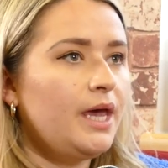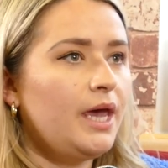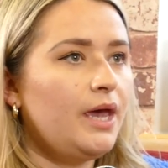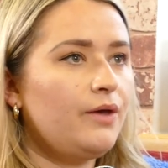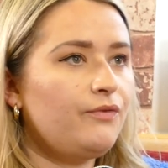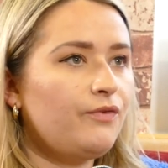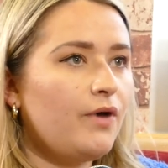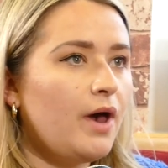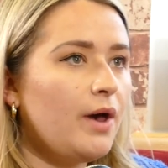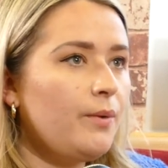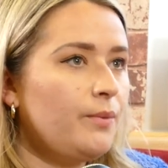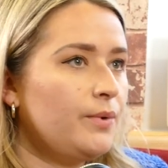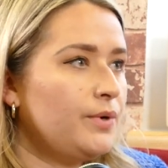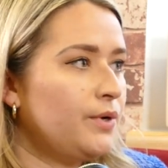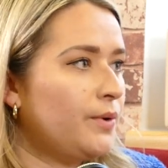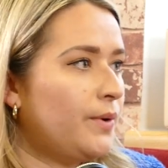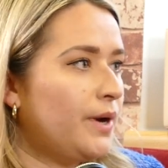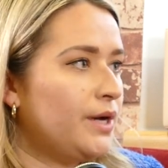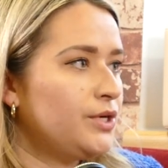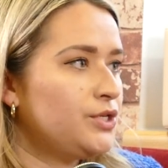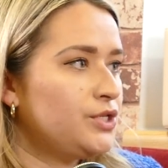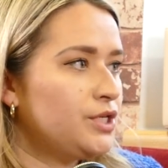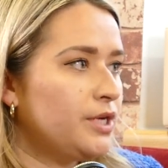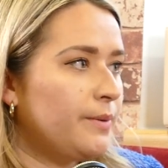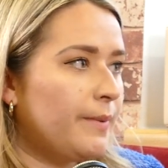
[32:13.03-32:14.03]
If I want a
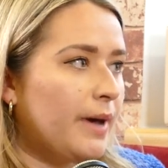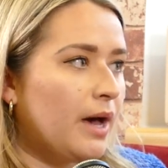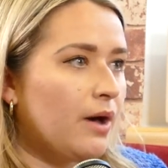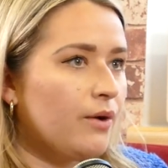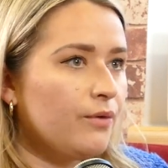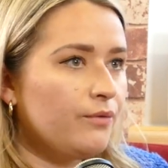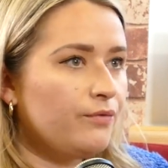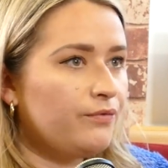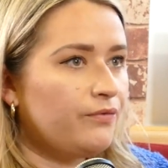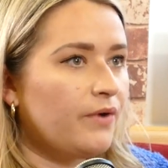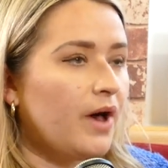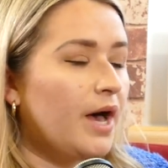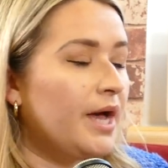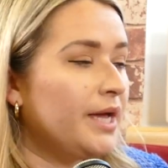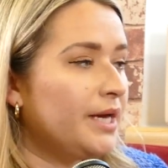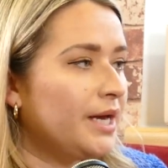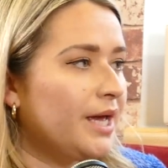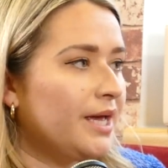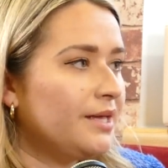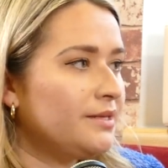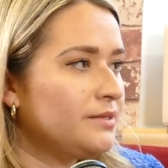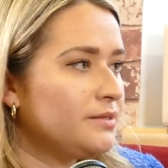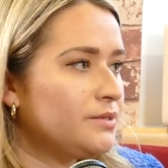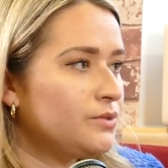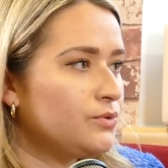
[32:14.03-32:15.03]
question about
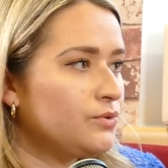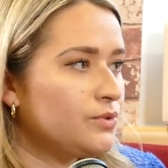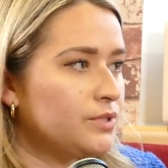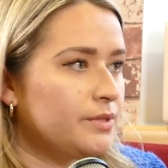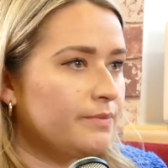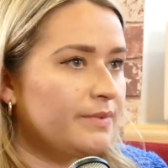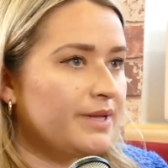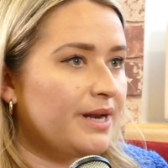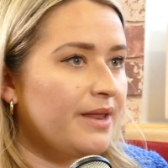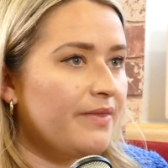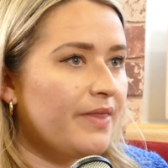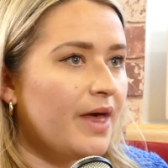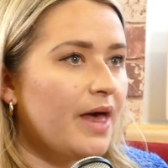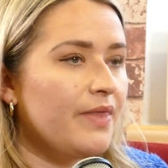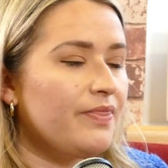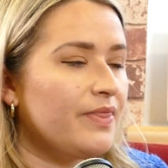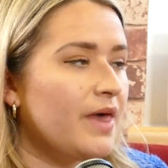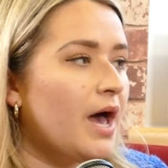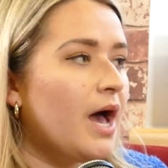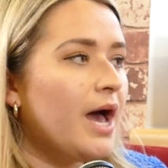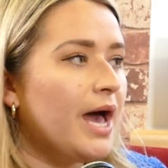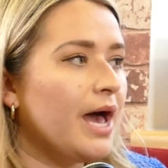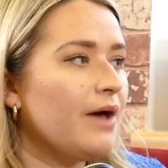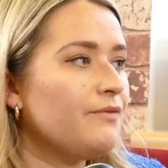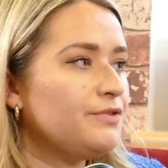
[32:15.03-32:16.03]
finance or something like that,
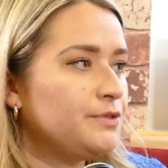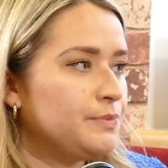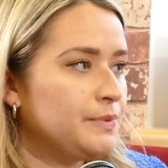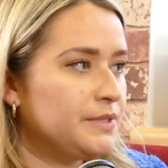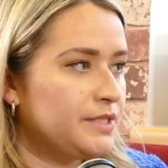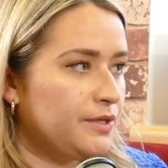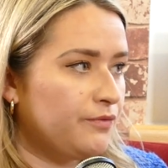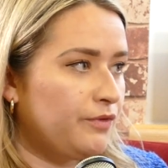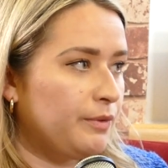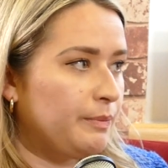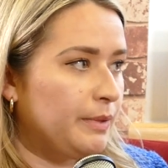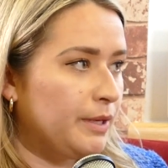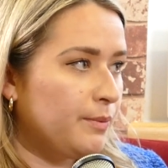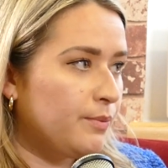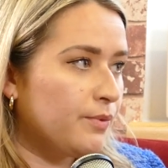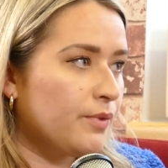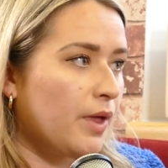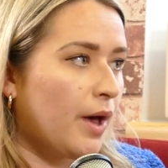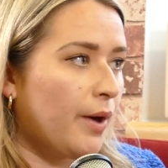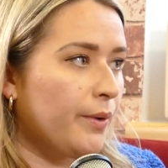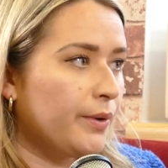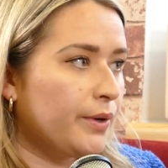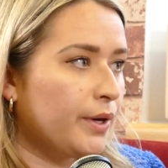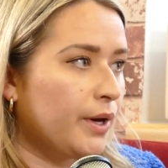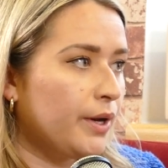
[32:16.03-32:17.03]
I have specific people that
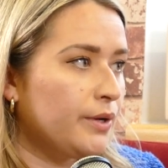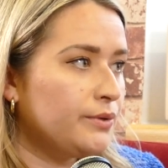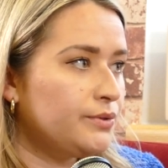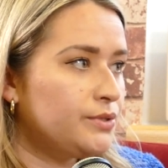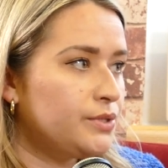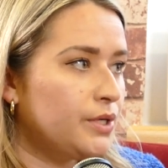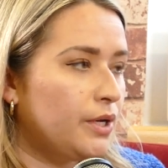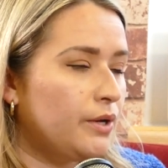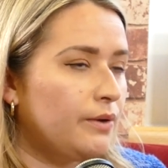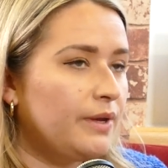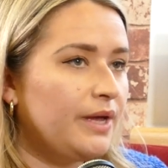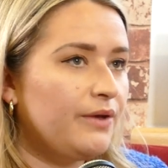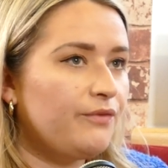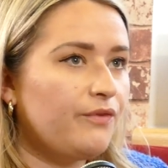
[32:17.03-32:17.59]
I would go to.